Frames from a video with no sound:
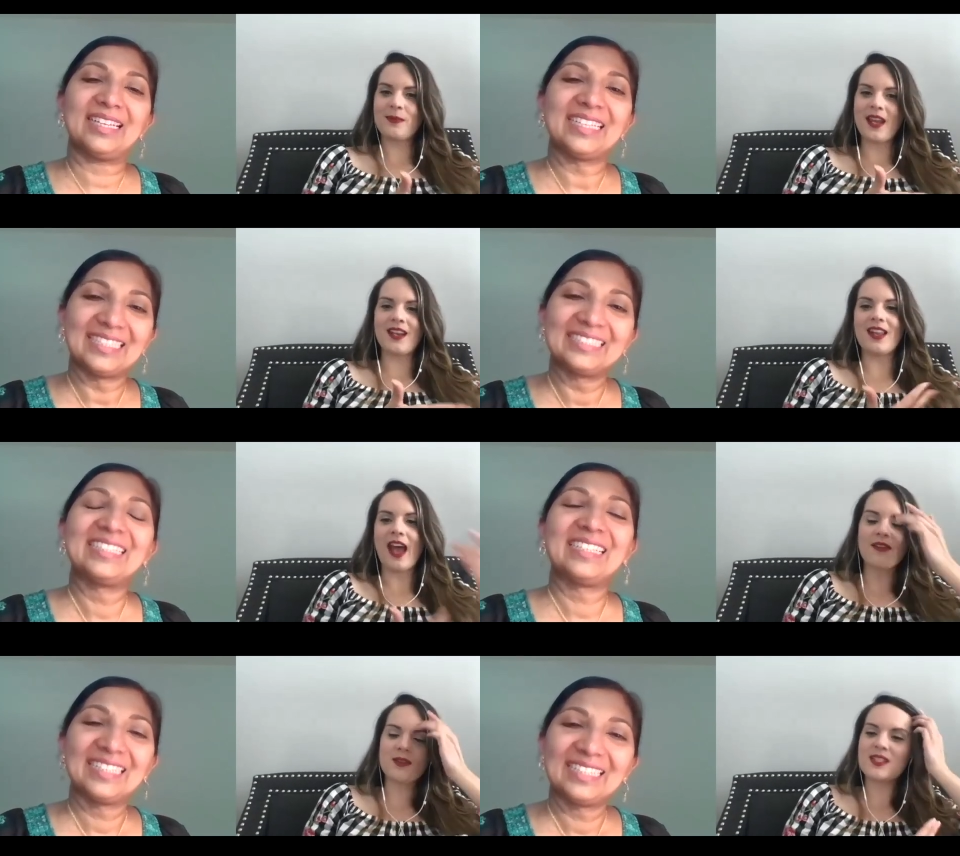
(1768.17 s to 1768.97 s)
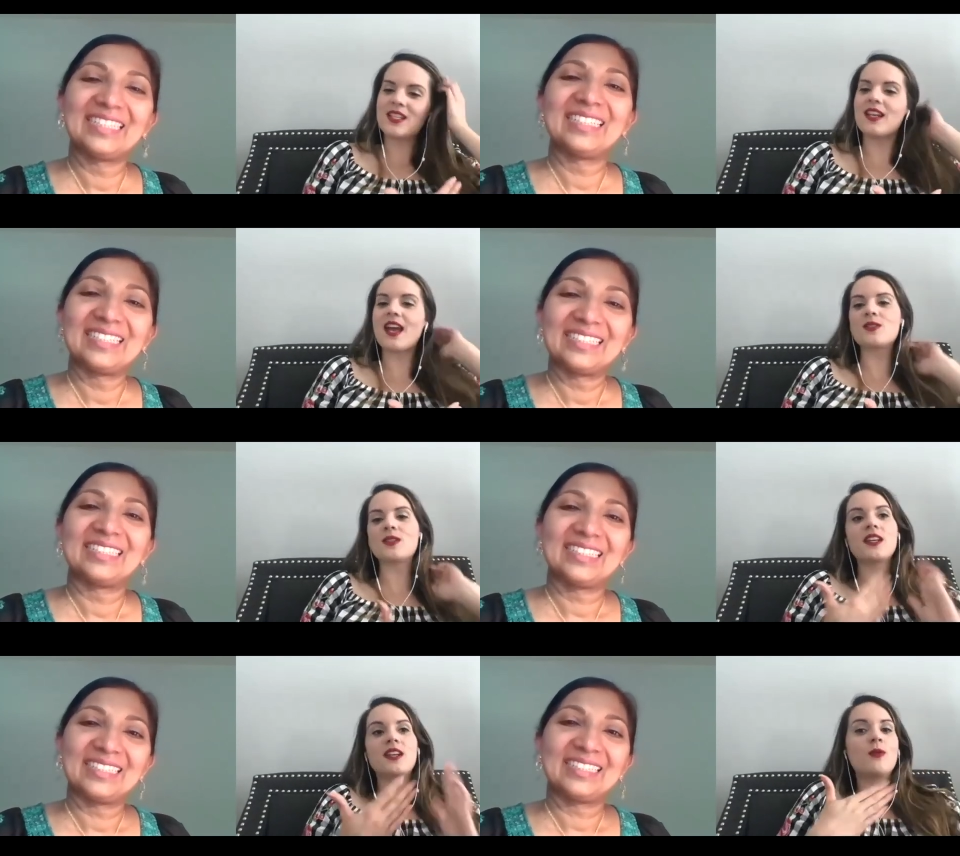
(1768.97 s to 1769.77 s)
Speaker 1: and have him sit next to
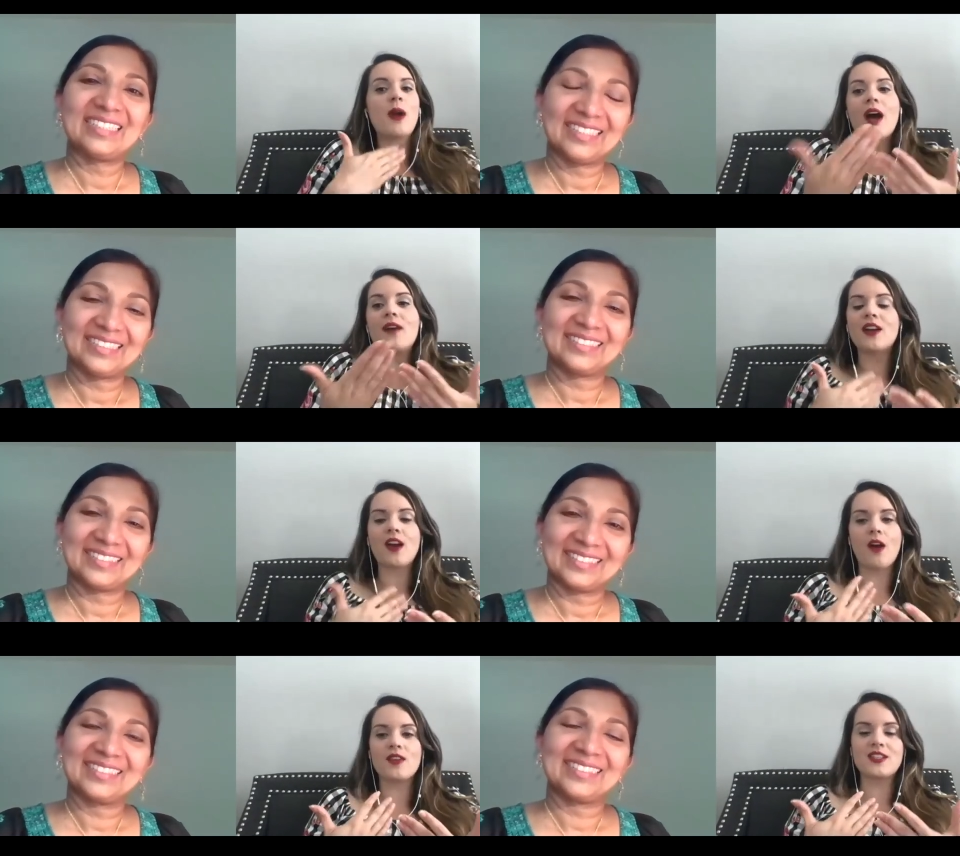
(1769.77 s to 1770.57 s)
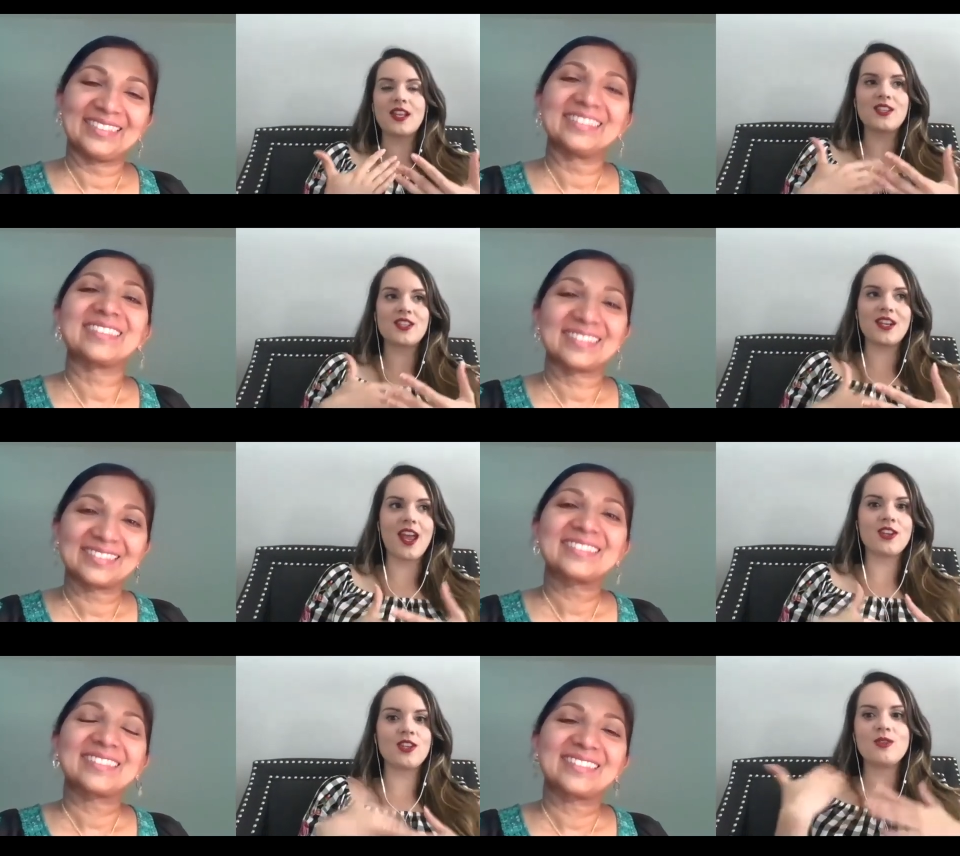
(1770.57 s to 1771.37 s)
us like if we're having a conversation
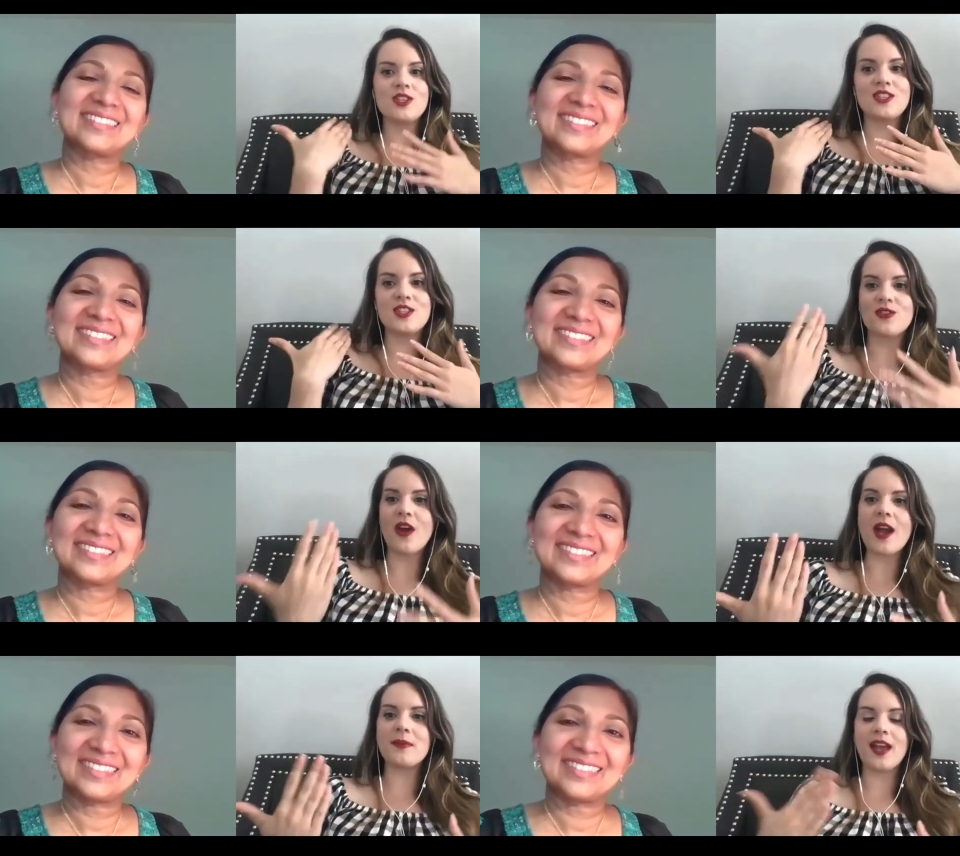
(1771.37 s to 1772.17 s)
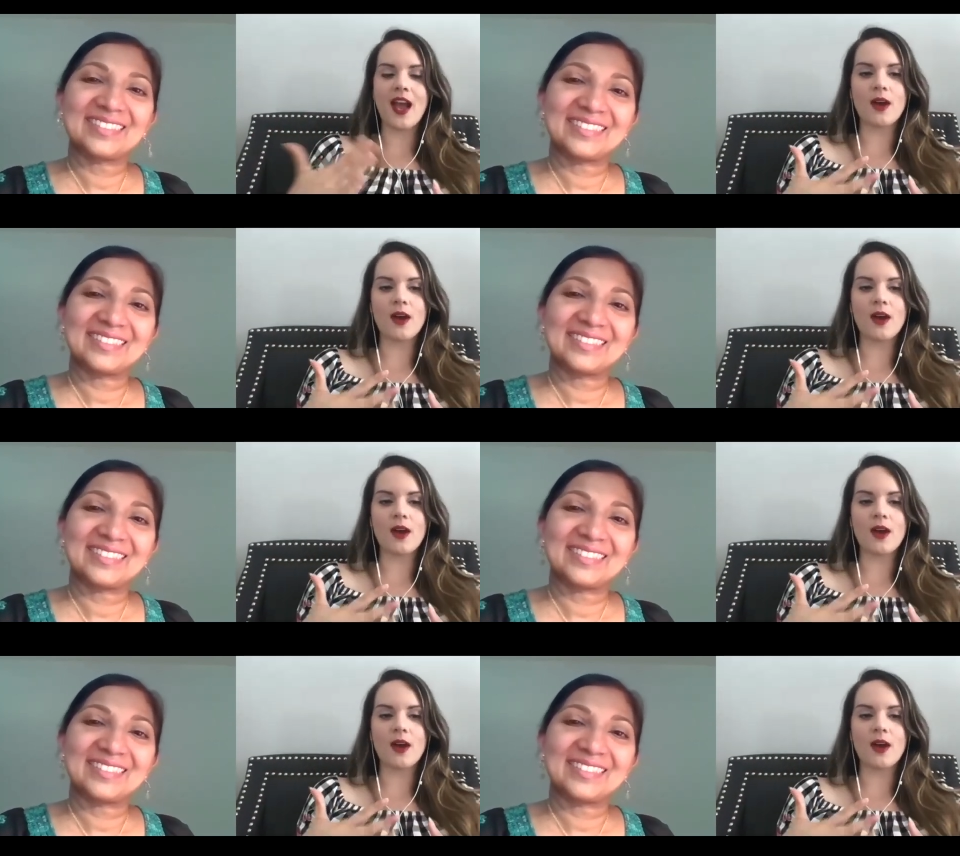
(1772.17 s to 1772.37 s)
and you just describing how